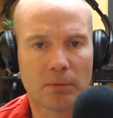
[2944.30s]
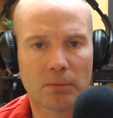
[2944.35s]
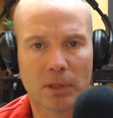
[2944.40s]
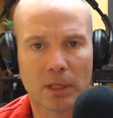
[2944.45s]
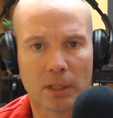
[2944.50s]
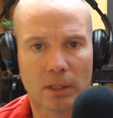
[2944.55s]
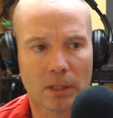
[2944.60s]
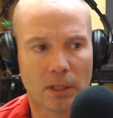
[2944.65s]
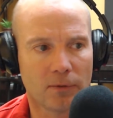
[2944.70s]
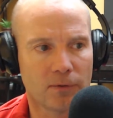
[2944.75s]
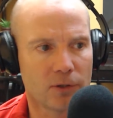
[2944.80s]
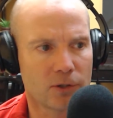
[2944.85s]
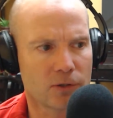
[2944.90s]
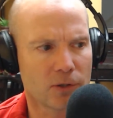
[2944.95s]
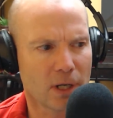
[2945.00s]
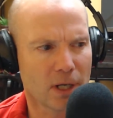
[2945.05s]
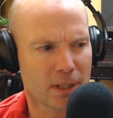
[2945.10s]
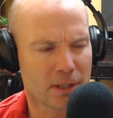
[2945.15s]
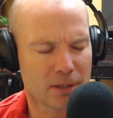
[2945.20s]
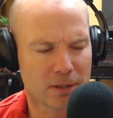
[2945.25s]
And if you're
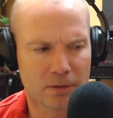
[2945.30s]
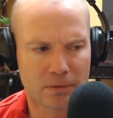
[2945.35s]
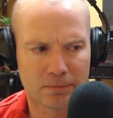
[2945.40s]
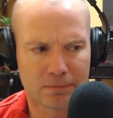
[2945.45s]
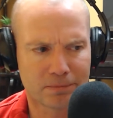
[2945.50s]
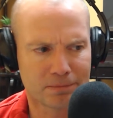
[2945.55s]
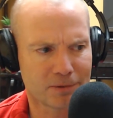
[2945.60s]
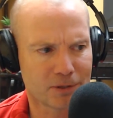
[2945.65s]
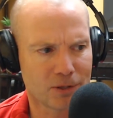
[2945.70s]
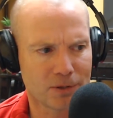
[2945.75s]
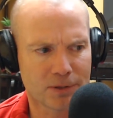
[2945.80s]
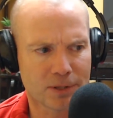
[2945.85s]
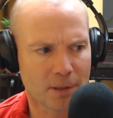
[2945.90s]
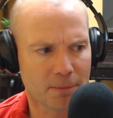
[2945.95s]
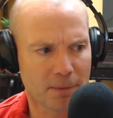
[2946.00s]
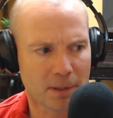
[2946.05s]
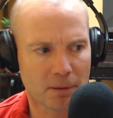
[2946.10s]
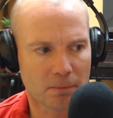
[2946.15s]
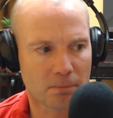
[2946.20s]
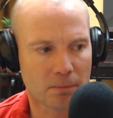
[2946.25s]
trying to do
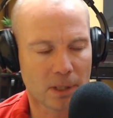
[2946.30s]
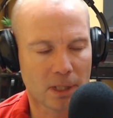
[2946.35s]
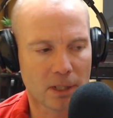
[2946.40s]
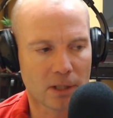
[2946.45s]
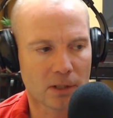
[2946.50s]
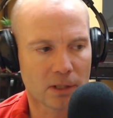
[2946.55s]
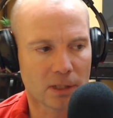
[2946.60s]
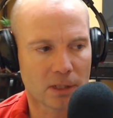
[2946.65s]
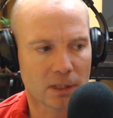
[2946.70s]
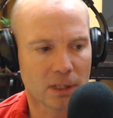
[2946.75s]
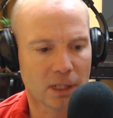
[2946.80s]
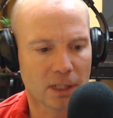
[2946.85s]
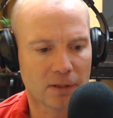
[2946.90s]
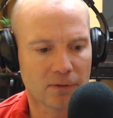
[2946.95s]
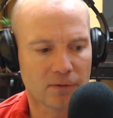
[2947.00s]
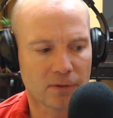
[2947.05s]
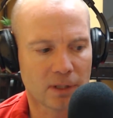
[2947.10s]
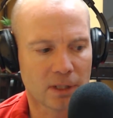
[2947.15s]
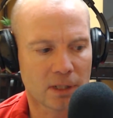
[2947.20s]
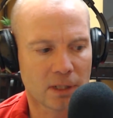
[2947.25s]
something bigger in
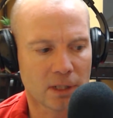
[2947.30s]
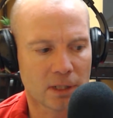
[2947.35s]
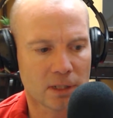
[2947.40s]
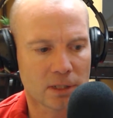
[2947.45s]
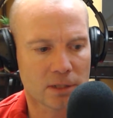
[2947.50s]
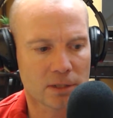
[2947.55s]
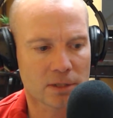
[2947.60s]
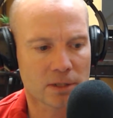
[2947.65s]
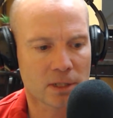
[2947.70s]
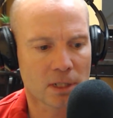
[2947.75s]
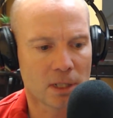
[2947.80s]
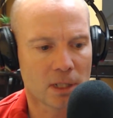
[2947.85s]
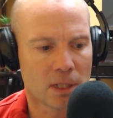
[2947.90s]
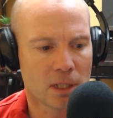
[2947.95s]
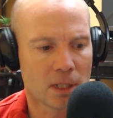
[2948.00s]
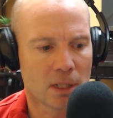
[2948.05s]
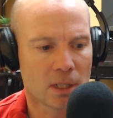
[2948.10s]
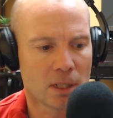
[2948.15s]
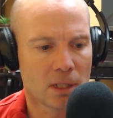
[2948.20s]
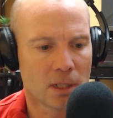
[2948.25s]
life, it is
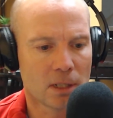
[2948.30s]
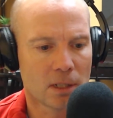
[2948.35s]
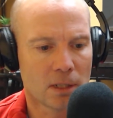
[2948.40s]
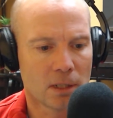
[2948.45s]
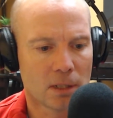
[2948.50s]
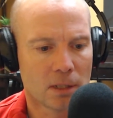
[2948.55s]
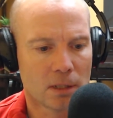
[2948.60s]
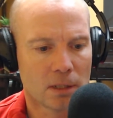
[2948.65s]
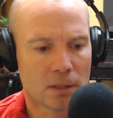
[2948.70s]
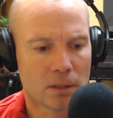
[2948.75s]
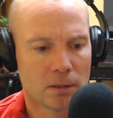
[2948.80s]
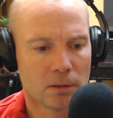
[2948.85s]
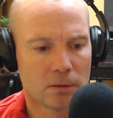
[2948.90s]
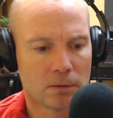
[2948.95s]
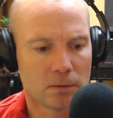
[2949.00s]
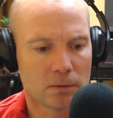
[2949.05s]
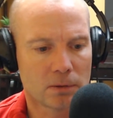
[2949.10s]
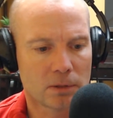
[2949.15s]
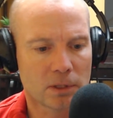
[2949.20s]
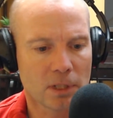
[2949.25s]

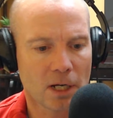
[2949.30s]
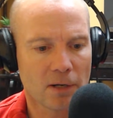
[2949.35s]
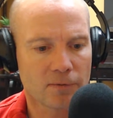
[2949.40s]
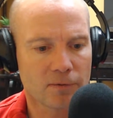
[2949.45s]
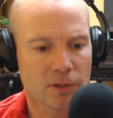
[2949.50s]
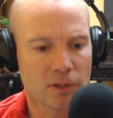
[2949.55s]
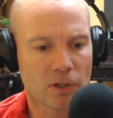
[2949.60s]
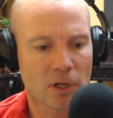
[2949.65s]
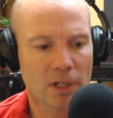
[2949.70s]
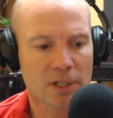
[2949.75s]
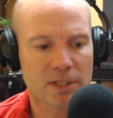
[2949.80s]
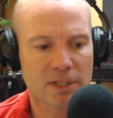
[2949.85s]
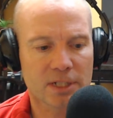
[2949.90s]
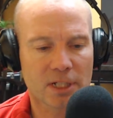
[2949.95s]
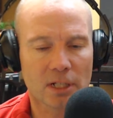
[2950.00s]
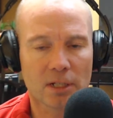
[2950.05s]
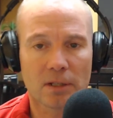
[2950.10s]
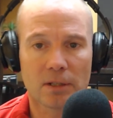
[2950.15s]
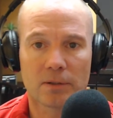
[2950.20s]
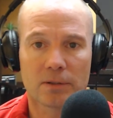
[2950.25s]
tough to not
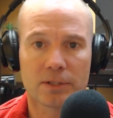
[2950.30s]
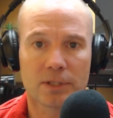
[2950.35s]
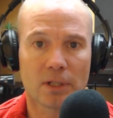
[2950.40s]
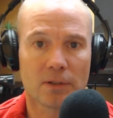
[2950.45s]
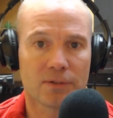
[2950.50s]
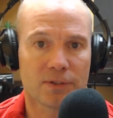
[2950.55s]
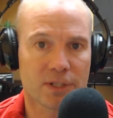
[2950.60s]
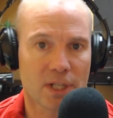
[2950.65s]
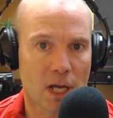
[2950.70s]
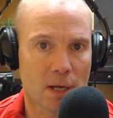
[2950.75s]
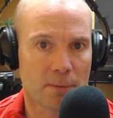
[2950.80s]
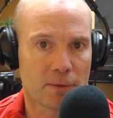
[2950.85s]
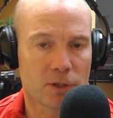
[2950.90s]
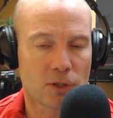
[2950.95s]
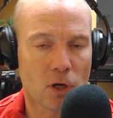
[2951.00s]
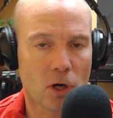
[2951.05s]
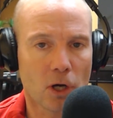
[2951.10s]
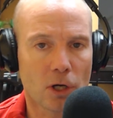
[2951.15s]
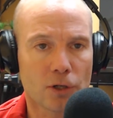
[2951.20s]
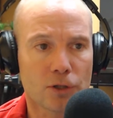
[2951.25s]

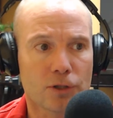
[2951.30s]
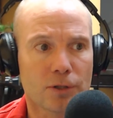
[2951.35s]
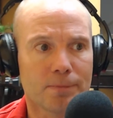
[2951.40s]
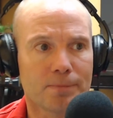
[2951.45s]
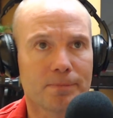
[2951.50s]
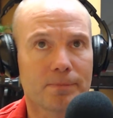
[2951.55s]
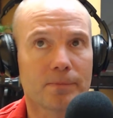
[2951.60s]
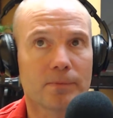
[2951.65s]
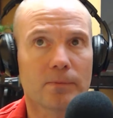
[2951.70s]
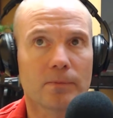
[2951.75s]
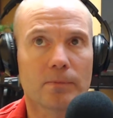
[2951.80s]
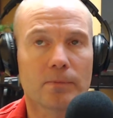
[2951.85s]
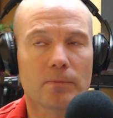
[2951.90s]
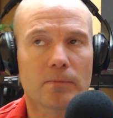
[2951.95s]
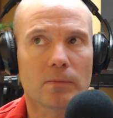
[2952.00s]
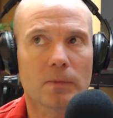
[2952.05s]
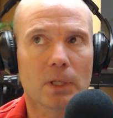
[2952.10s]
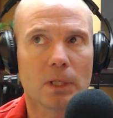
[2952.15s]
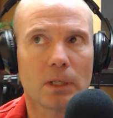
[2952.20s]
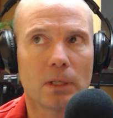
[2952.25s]
self-sabotage
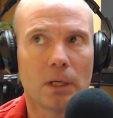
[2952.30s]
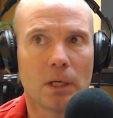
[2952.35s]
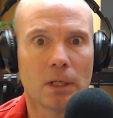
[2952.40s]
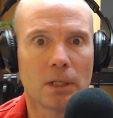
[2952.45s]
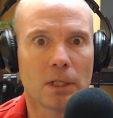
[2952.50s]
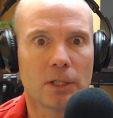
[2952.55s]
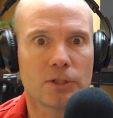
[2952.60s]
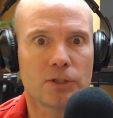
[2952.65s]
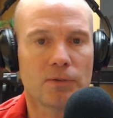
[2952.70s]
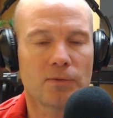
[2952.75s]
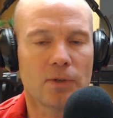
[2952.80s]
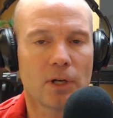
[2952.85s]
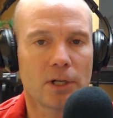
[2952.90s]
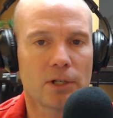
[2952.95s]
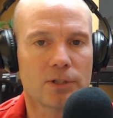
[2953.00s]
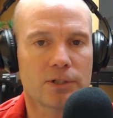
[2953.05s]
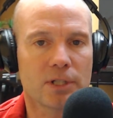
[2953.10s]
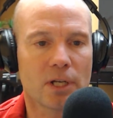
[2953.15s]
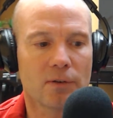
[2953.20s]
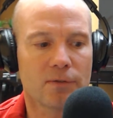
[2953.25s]
unless you've got
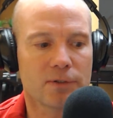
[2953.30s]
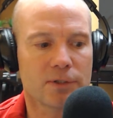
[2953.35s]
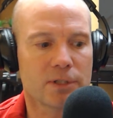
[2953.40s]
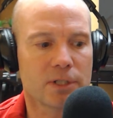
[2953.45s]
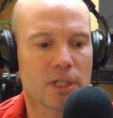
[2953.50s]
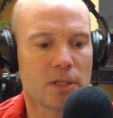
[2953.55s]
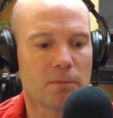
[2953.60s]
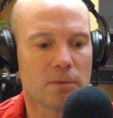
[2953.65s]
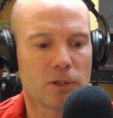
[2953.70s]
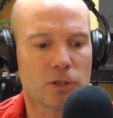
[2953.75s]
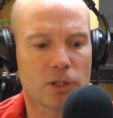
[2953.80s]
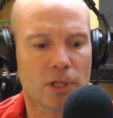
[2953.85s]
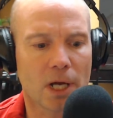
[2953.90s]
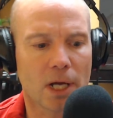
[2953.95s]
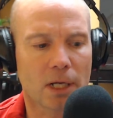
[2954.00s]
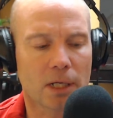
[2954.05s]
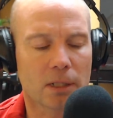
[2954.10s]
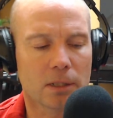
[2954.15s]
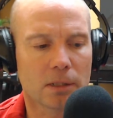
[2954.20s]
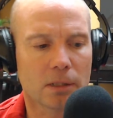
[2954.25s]
your self-esteem in
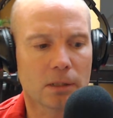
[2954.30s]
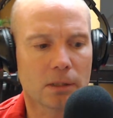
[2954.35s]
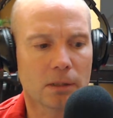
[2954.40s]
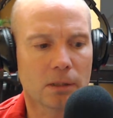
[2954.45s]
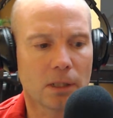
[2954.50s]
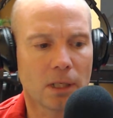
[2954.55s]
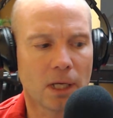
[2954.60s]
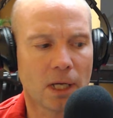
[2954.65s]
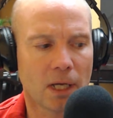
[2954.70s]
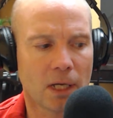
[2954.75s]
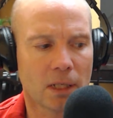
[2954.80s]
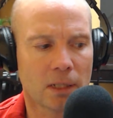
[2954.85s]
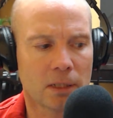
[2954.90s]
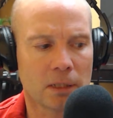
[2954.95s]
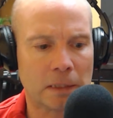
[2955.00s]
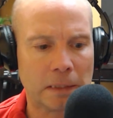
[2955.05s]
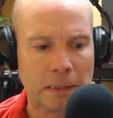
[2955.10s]
check. And